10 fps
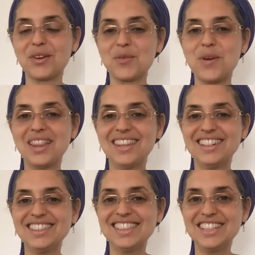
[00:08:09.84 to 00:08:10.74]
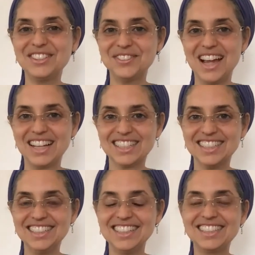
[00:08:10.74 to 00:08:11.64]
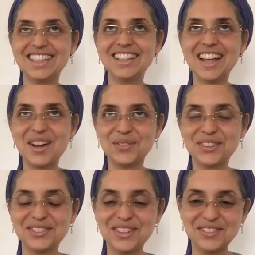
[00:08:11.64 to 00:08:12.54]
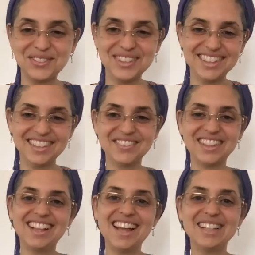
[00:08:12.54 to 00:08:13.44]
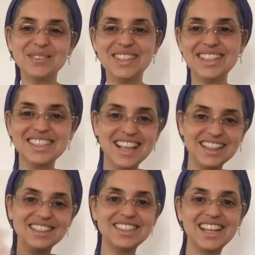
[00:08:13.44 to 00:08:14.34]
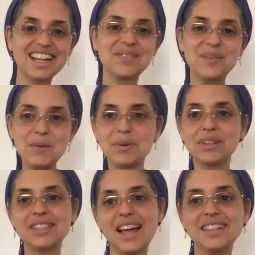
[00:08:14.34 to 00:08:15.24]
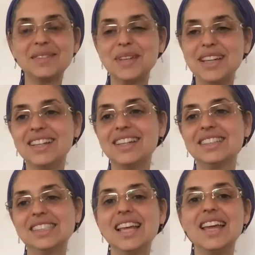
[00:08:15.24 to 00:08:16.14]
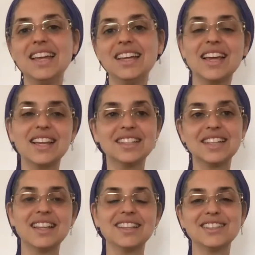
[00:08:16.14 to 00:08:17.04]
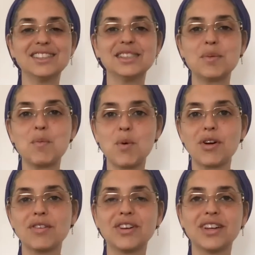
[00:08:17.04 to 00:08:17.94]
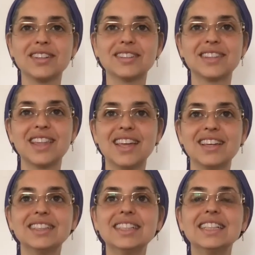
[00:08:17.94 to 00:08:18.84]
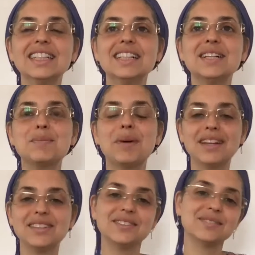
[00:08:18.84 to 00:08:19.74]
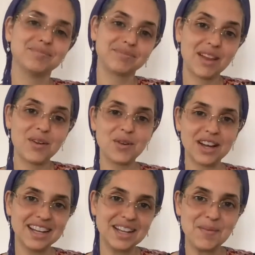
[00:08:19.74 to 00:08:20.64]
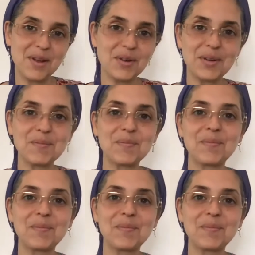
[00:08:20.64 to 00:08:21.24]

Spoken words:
When there's interaction, it's a lot more fun for me to give the class, because then there's like people telling me and saying, and there's more of a thing, but we're going to keep going.